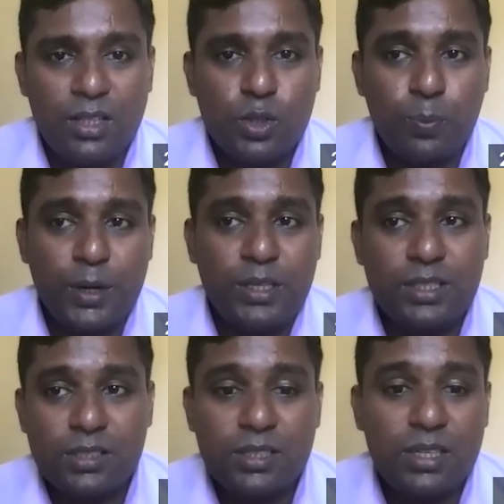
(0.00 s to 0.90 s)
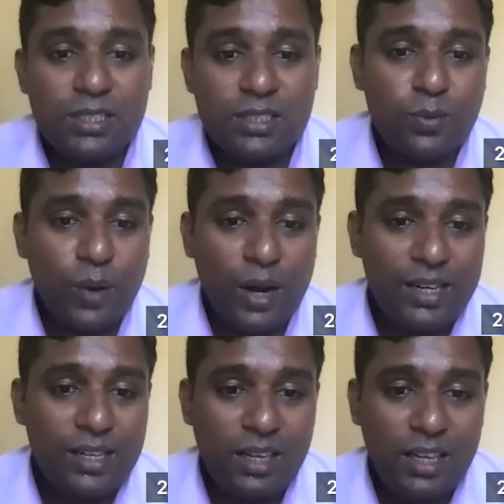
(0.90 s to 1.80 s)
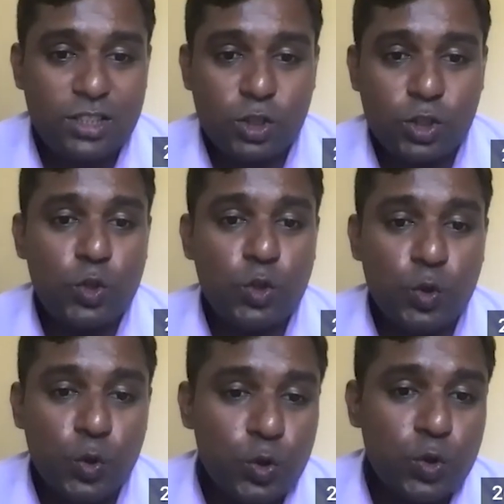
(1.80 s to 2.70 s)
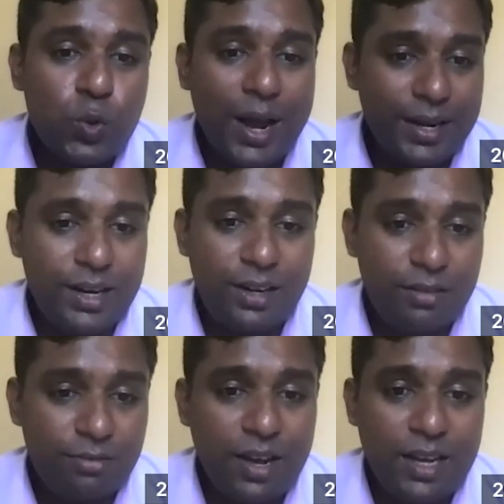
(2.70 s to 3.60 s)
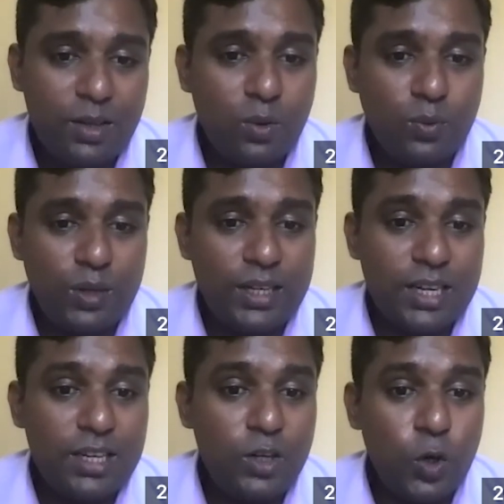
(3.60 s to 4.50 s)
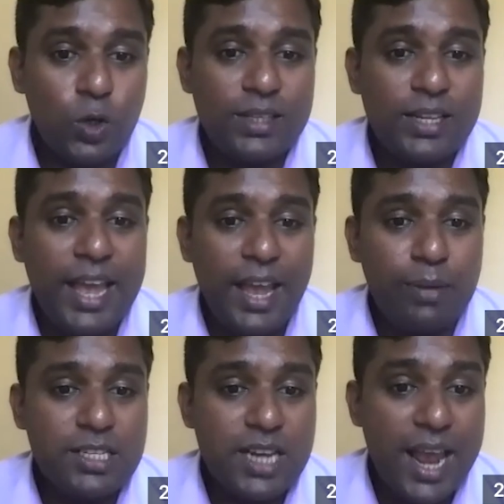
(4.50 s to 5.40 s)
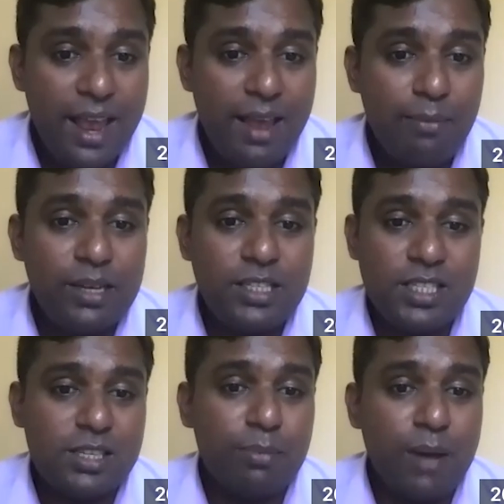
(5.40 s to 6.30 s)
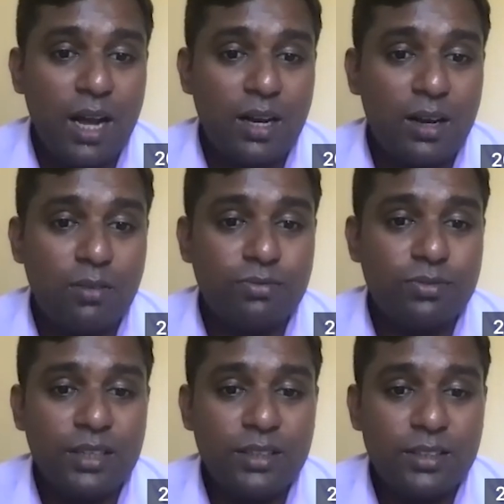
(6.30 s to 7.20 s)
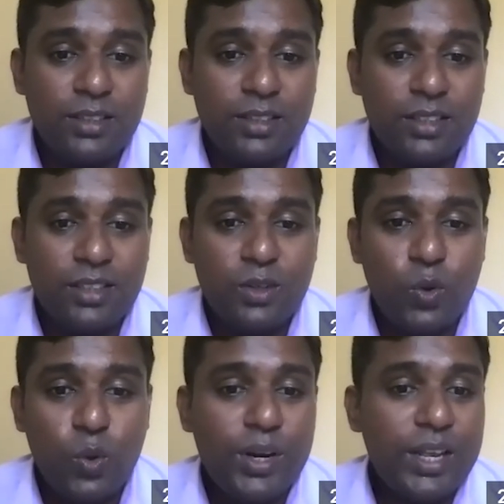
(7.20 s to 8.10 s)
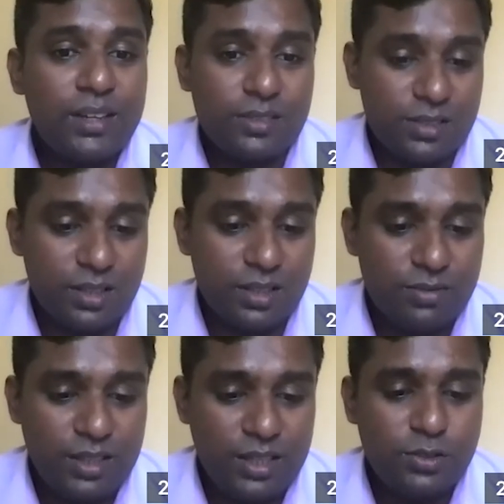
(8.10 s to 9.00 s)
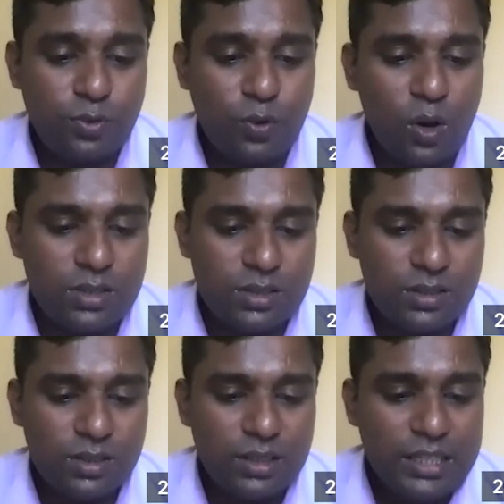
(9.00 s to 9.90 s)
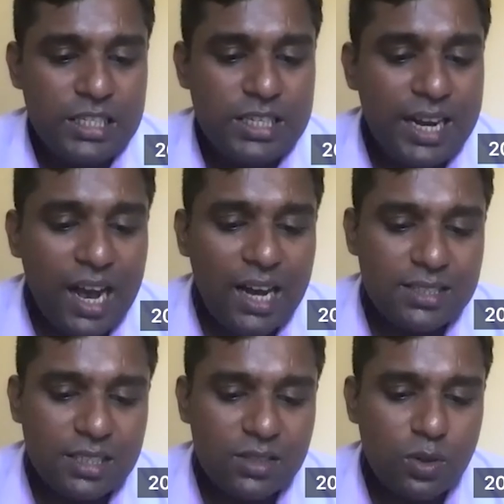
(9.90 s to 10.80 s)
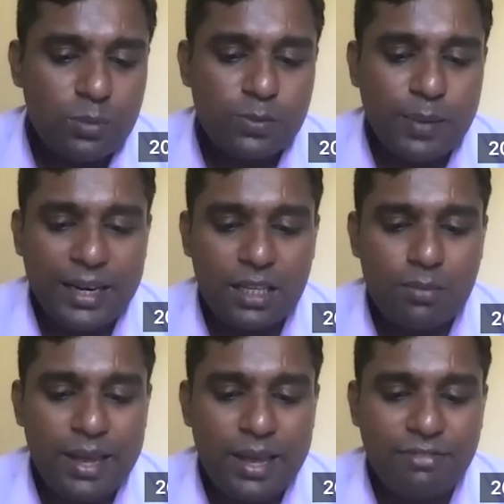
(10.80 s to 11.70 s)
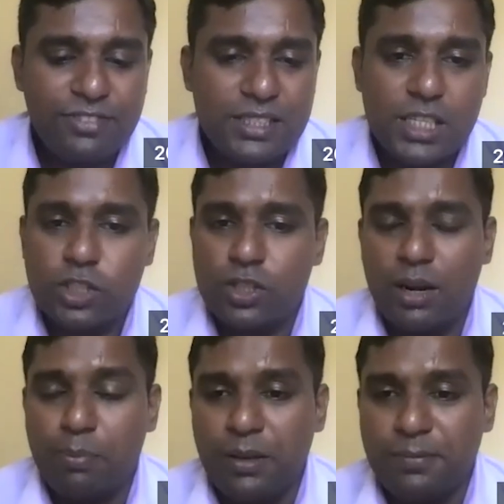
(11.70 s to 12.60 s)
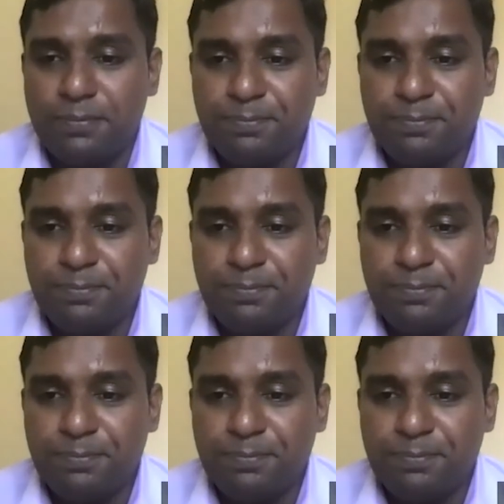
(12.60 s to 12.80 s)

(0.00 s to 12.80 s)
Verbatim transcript: So progestin is the one is to use to identify the ovulation, not the AMH. AMH is a marker of ovarian reserve. It's false. Sheehan syndrome is managed by FSH therapy.